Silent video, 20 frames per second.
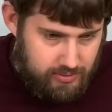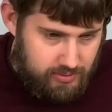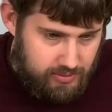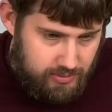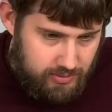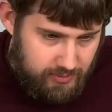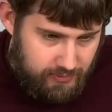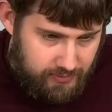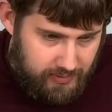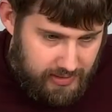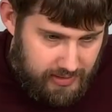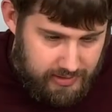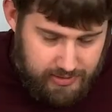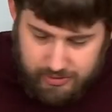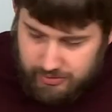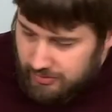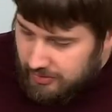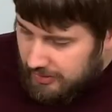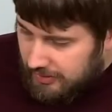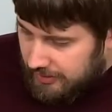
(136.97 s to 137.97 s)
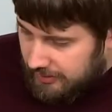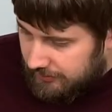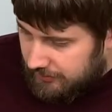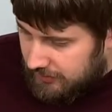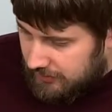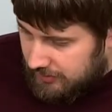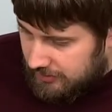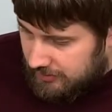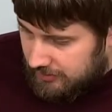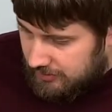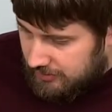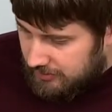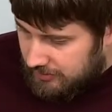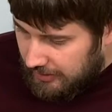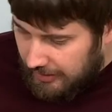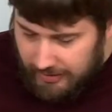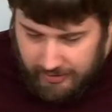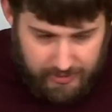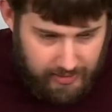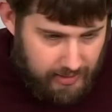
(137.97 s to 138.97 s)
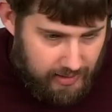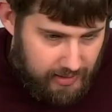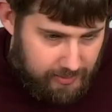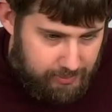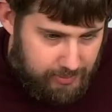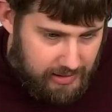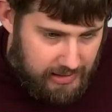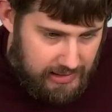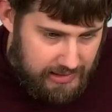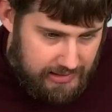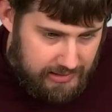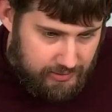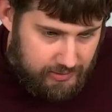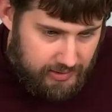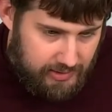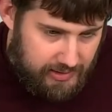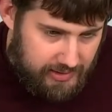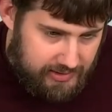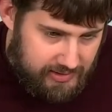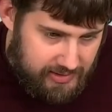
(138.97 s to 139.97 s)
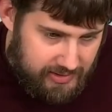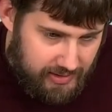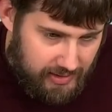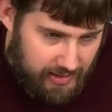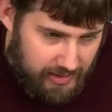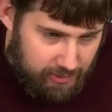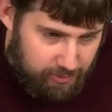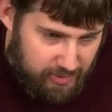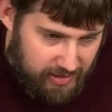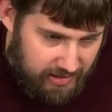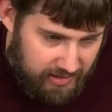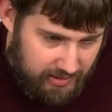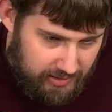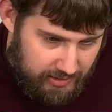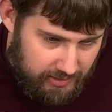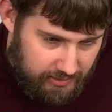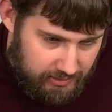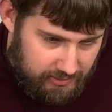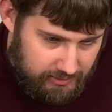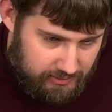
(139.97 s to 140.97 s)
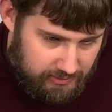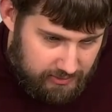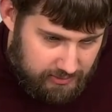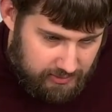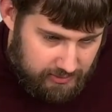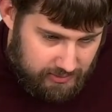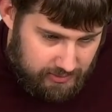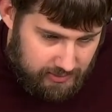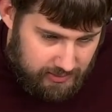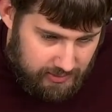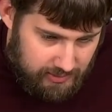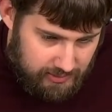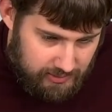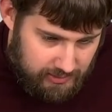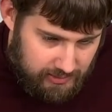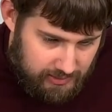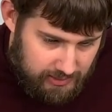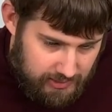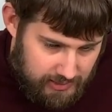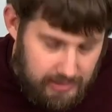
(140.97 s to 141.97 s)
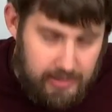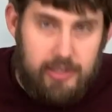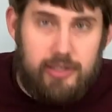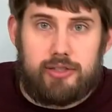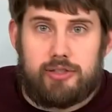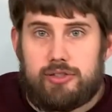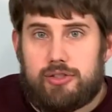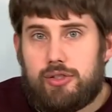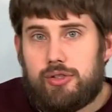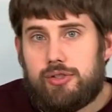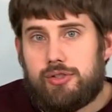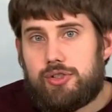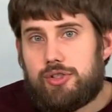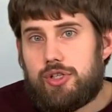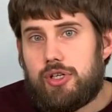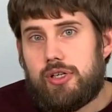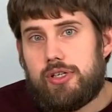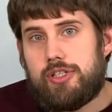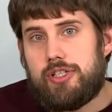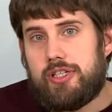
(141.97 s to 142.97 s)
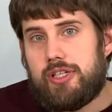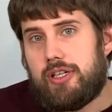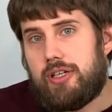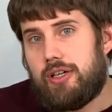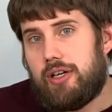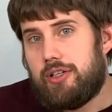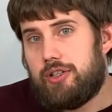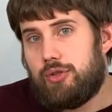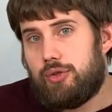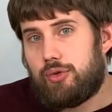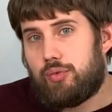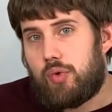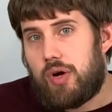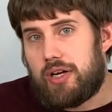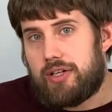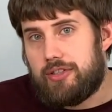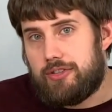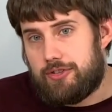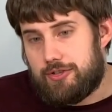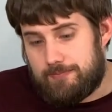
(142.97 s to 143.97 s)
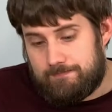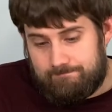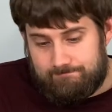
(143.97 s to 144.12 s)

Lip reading: 2 flash drives and the iPod. I do not see the iPad at all. So it's charging at unknown wattage.